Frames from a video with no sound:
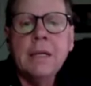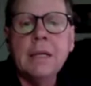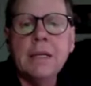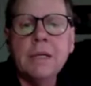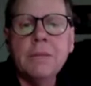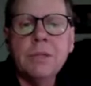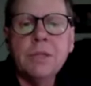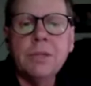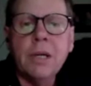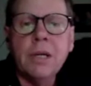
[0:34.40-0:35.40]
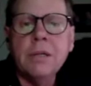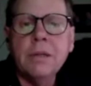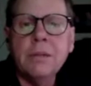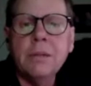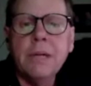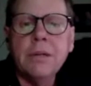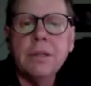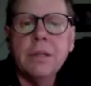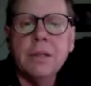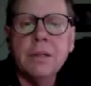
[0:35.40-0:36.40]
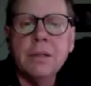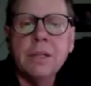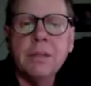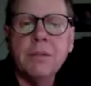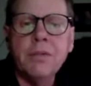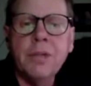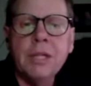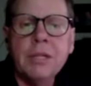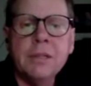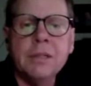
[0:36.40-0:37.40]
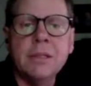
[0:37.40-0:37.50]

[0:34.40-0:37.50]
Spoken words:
to talk about some of his